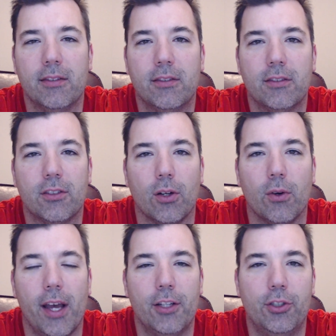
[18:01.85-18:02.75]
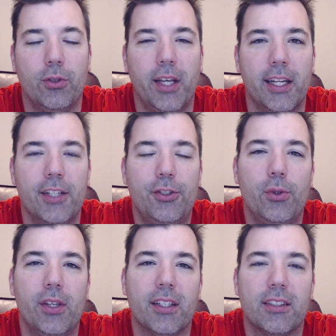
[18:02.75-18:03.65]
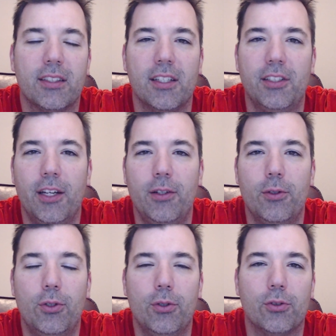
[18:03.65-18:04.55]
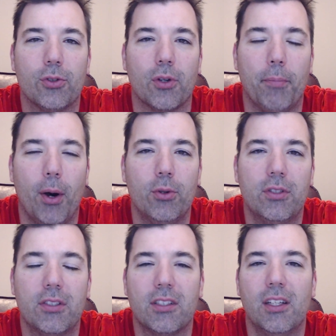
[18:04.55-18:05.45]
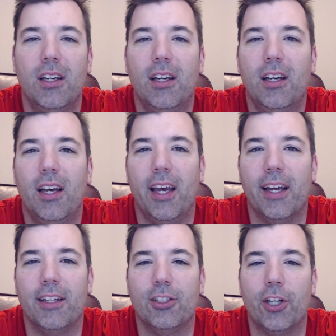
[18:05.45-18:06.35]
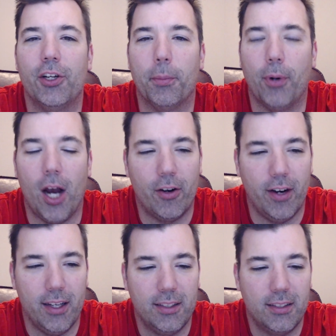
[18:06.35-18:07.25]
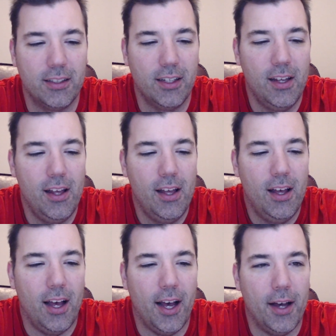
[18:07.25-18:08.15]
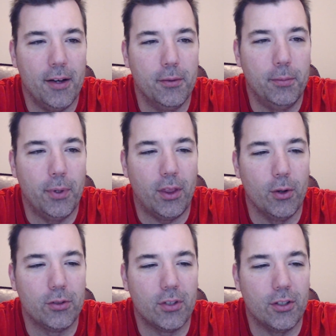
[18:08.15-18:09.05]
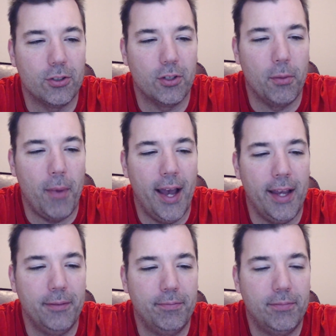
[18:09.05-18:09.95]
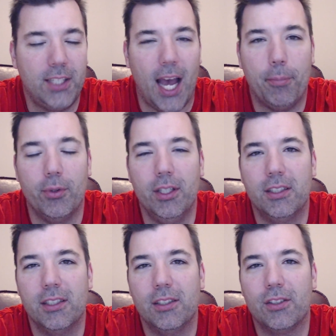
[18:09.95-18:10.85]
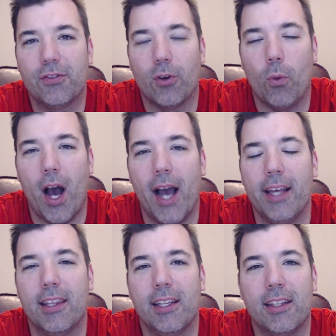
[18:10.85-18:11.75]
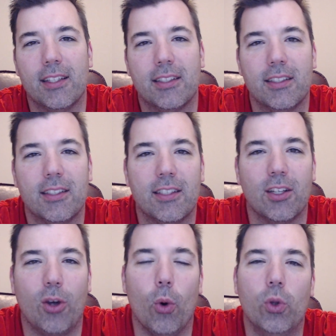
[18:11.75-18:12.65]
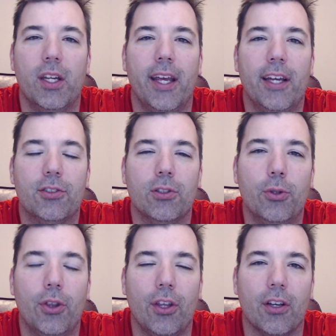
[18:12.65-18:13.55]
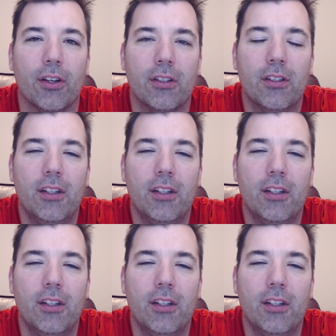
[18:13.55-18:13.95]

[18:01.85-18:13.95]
So as you get into this, continue to sort of post and share your progress. But those are sort of my top reasons for why I think this is the golden age of luthier.